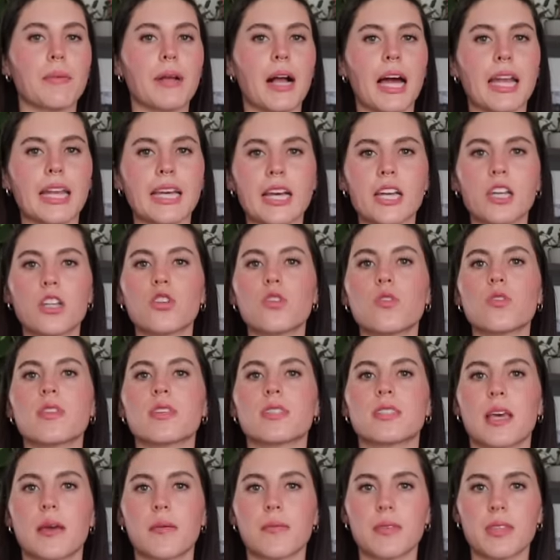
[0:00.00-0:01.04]
kind of going to do the
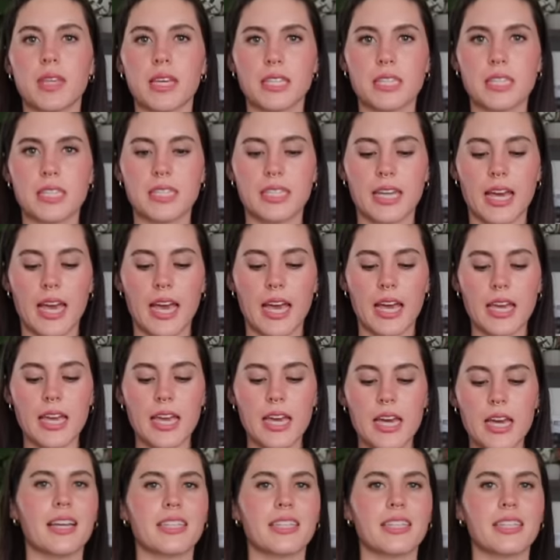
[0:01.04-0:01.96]
same thing today,